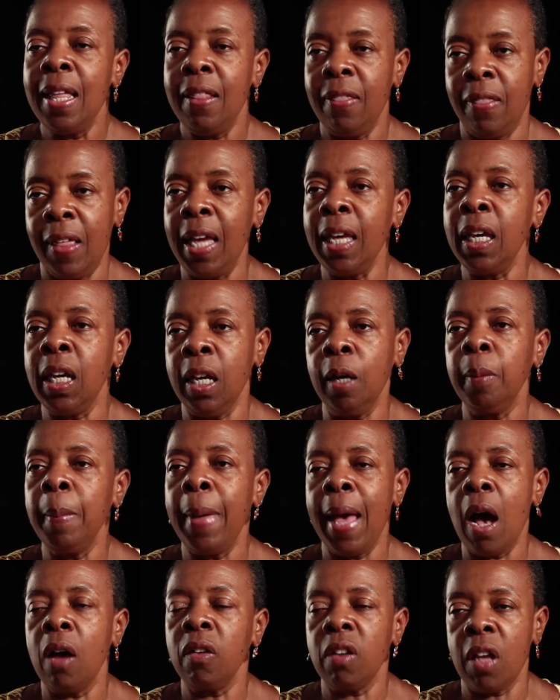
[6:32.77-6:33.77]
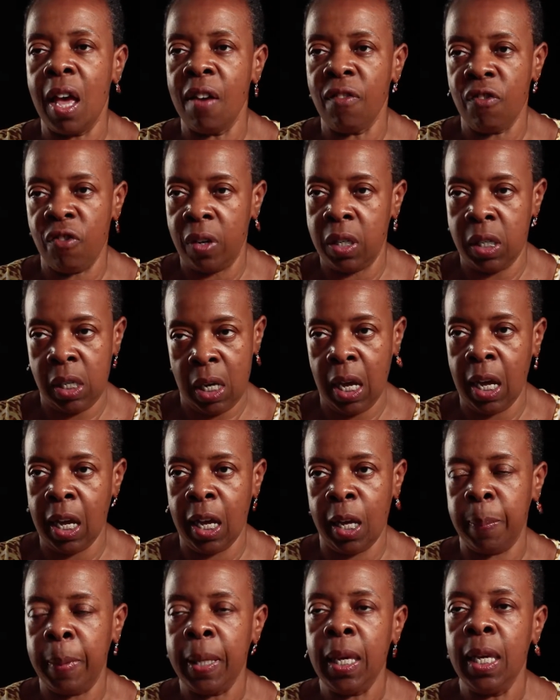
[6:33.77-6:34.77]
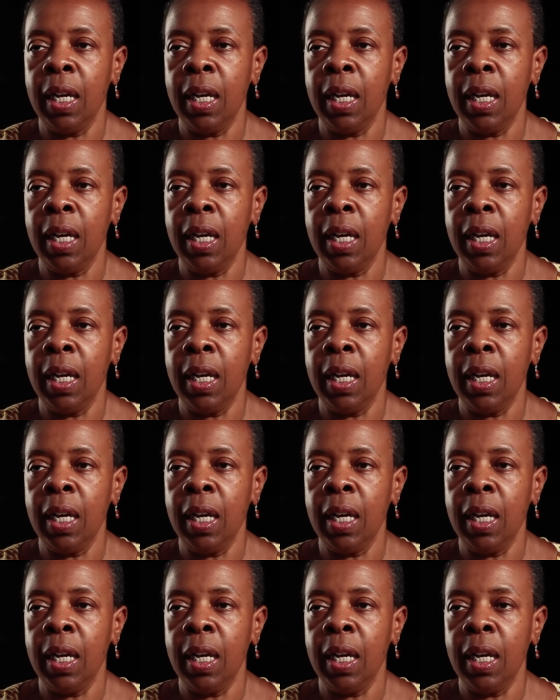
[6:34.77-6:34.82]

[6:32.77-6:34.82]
They come out every time.